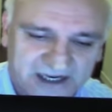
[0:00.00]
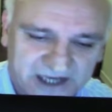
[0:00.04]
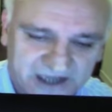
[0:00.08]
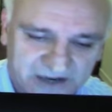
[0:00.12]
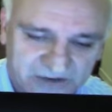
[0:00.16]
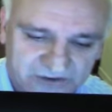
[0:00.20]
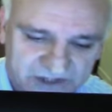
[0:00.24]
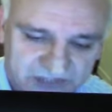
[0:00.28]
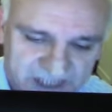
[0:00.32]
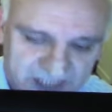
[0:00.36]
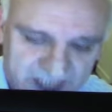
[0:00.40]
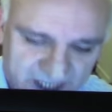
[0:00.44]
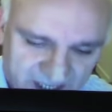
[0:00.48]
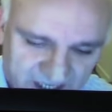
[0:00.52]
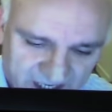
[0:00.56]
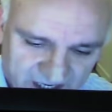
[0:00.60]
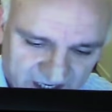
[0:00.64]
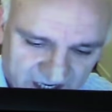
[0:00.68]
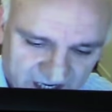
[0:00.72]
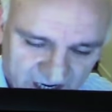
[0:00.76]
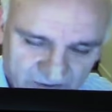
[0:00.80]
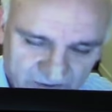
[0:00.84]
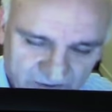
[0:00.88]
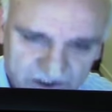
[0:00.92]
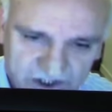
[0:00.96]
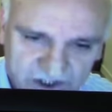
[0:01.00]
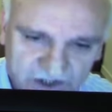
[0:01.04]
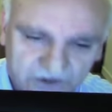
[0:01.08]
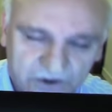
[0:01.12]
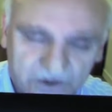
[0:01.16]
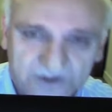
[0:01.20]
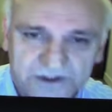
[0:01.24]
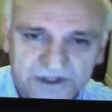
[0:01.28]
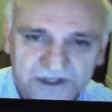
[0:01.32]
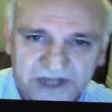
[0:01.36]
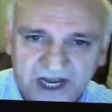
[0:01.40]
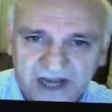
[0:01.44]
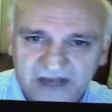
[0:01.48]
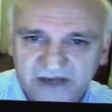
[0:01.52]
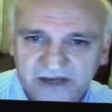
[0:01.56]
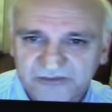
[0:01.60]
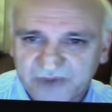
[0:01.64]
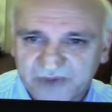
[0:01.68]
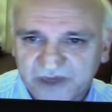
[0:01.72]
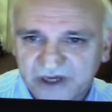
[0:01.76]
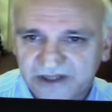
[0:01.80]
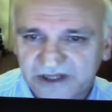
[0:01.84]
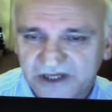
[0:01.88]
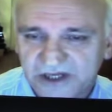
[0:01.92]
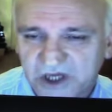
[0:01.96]
and I was told that I could
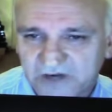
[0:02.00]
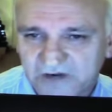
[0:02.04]
bring the